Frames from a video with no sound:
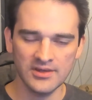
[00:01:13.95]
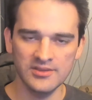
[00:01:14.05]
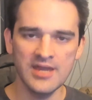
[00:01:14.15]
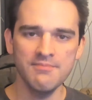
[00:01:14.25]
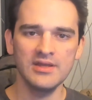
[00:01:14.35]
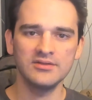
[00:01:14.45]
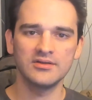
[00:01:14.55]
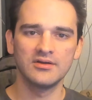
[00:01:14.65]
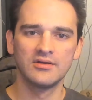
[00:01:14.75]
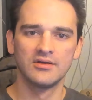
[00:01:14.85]
They meant
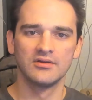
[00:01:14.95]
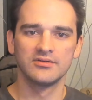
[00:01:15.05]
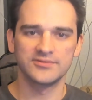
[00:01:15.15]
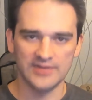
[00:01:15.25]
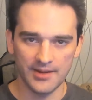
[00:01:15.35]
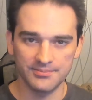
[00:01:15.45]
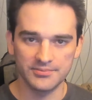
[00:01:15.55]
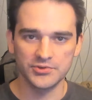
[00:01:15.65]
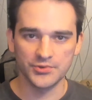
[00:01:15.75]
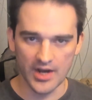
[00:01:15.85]

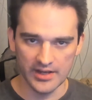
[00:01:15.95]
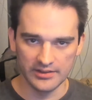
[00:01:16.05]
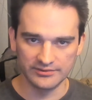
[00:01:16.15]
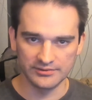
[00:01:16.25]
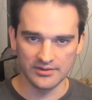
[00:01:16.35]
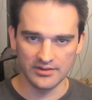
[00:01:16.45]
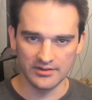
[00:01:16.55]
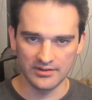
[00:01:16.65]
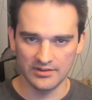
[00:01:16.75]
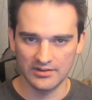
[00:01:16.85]
stop trying so hard.